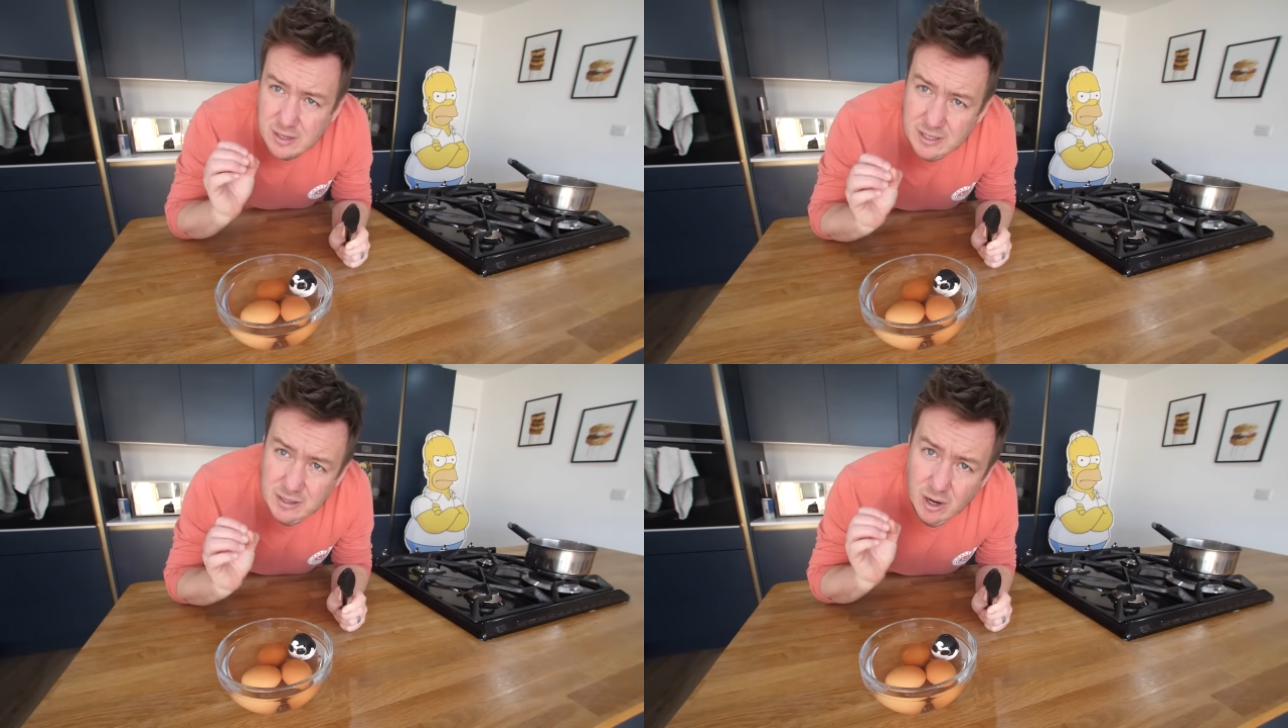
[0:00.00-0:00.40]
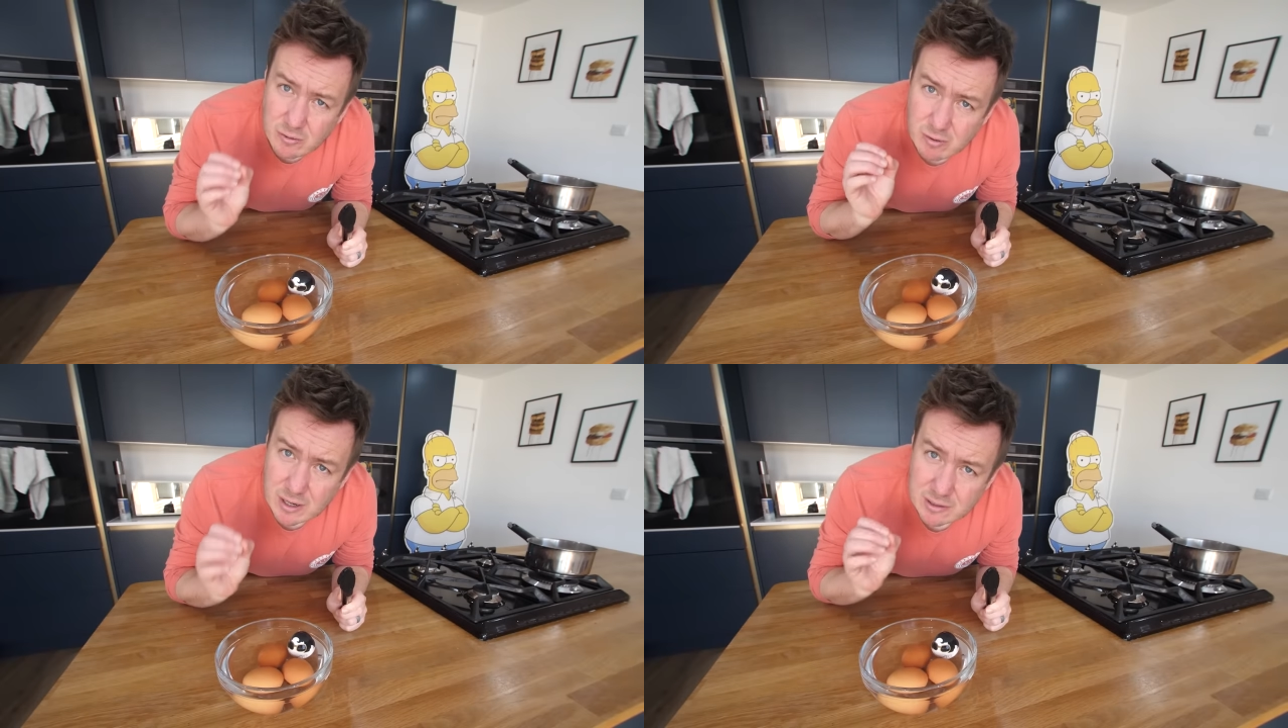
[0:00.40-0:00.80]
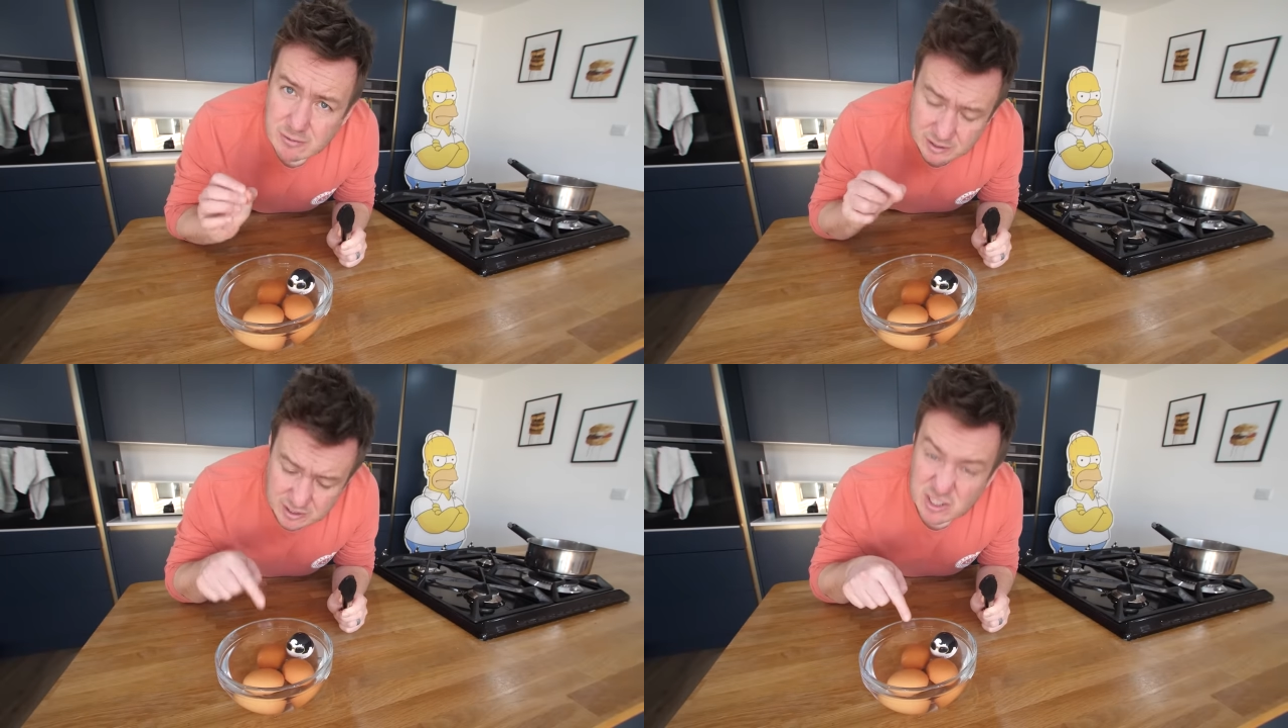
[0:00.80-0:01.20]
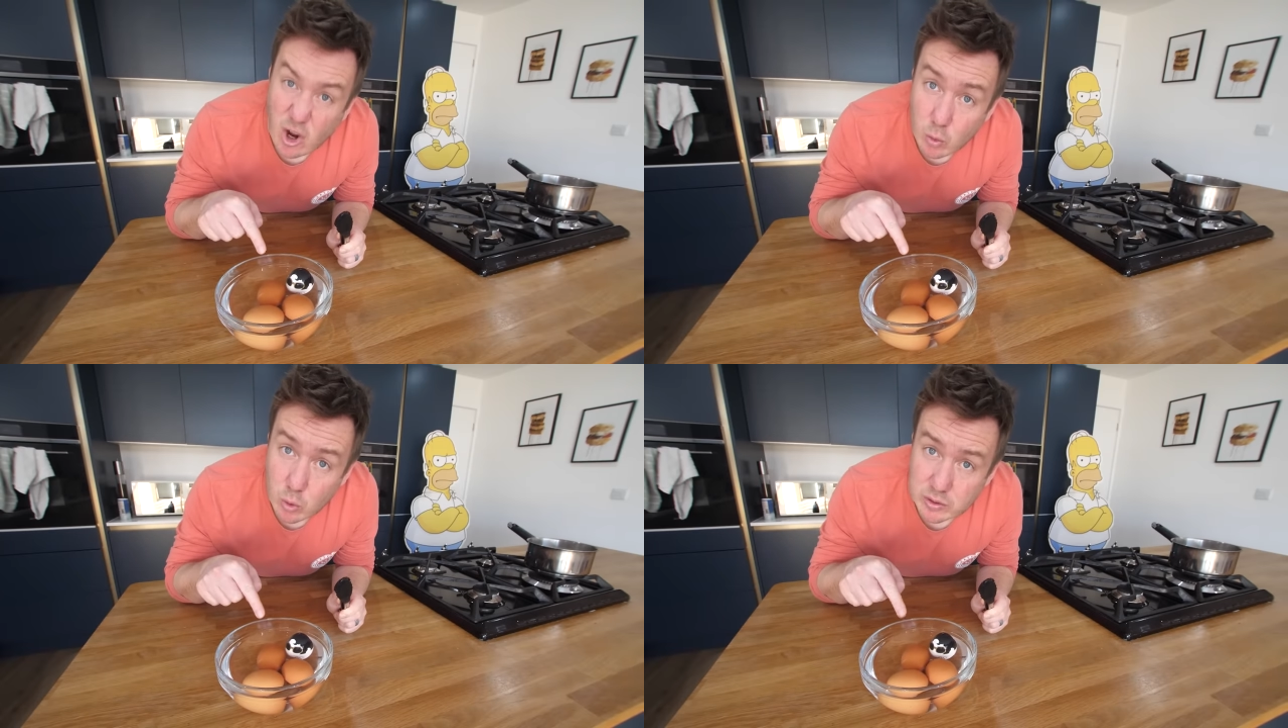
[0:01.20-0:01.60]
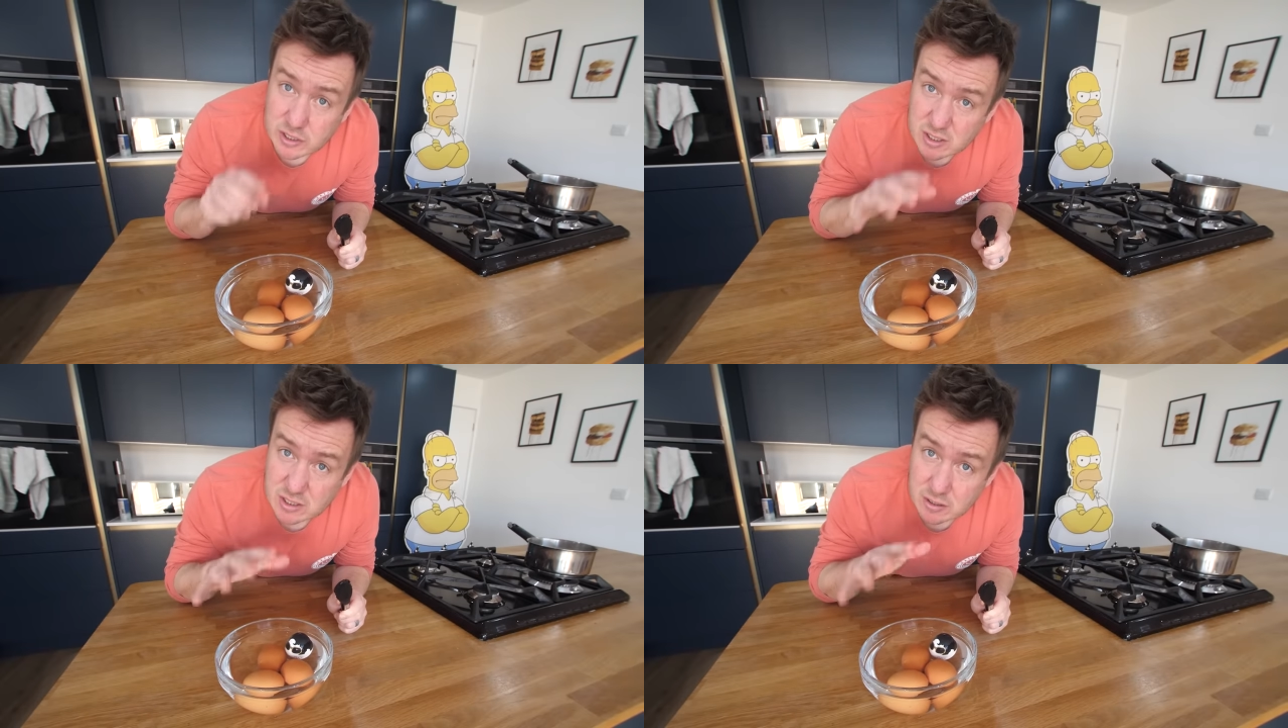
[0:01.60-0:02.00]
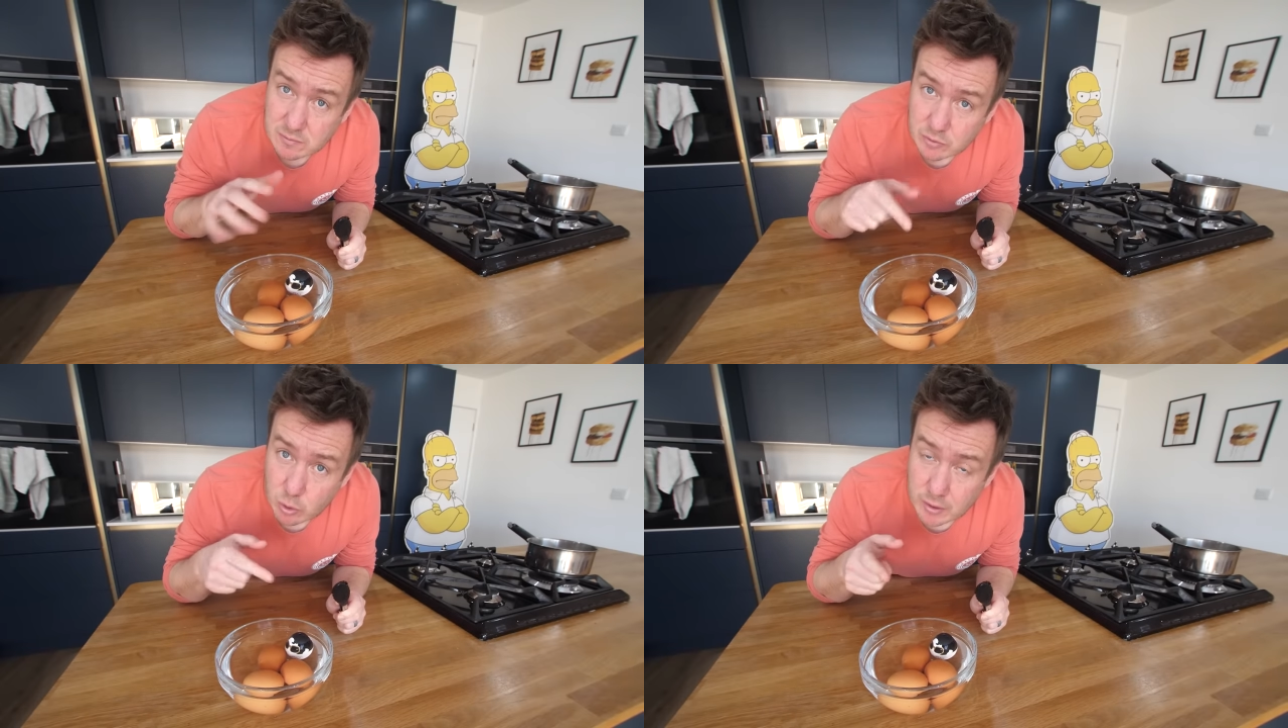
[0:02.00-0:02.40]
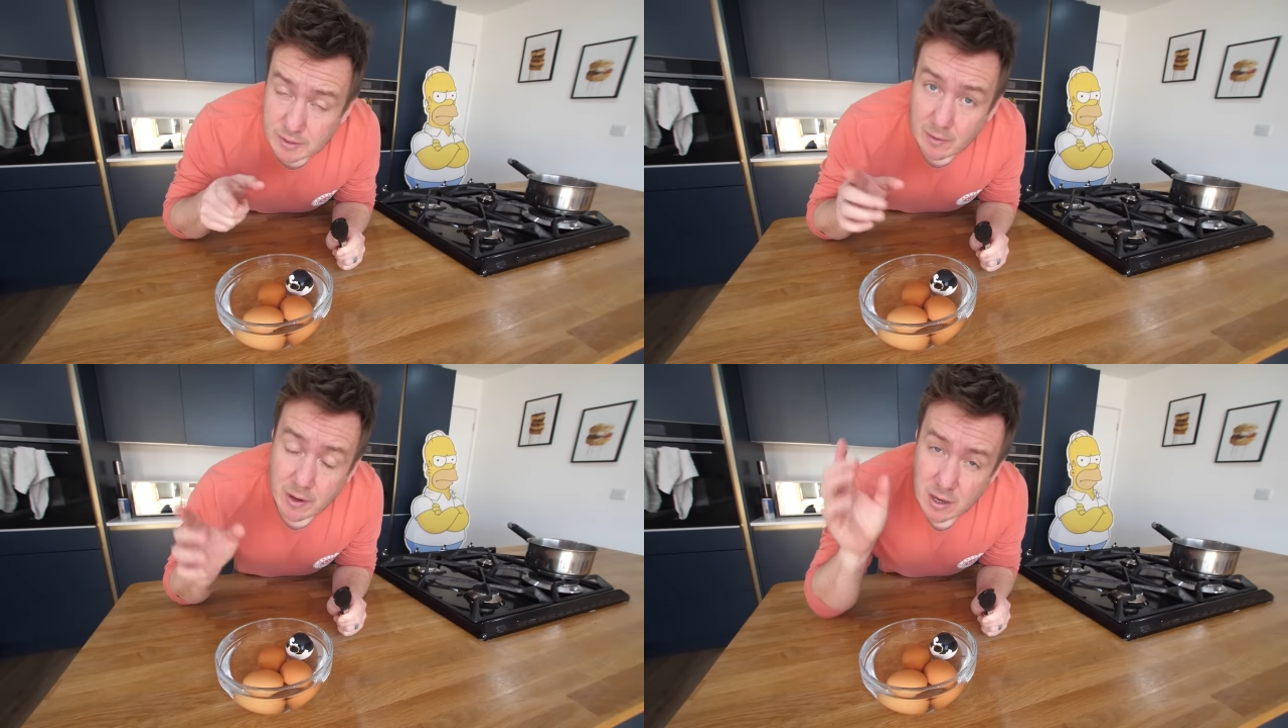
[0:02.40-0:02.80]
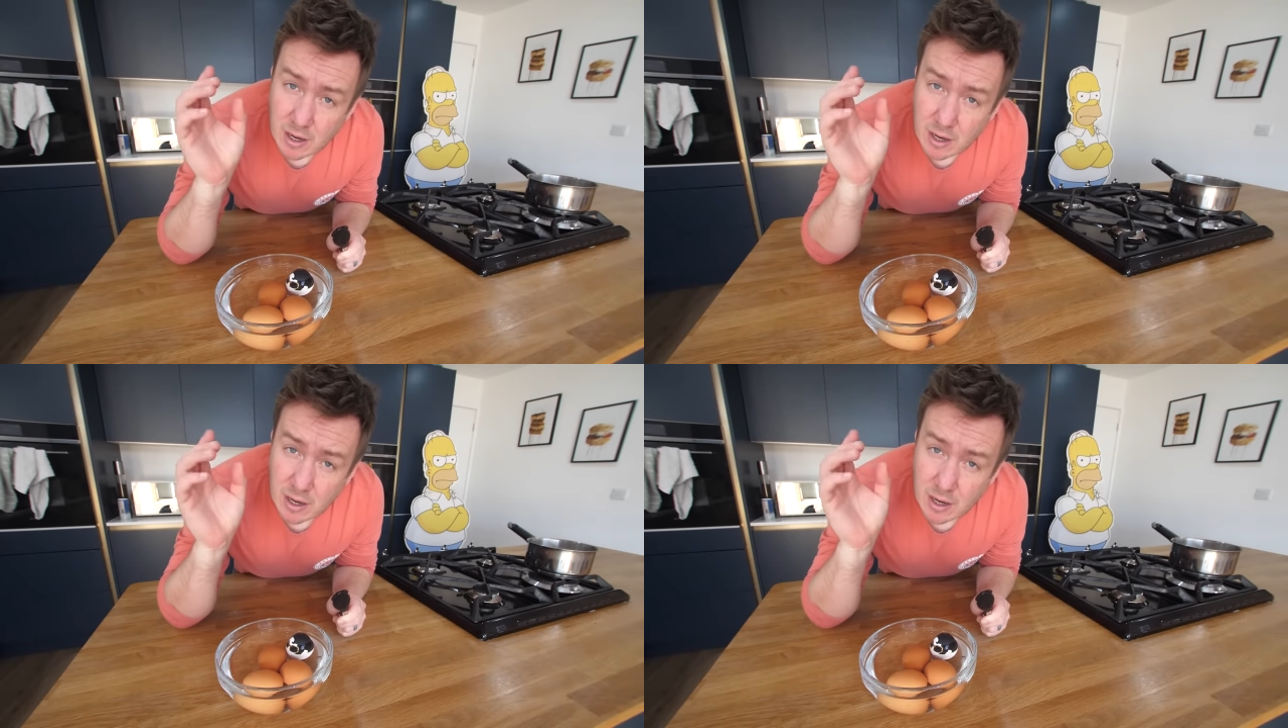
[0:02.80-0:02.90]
weird that I really, this is cold water just to cool them down,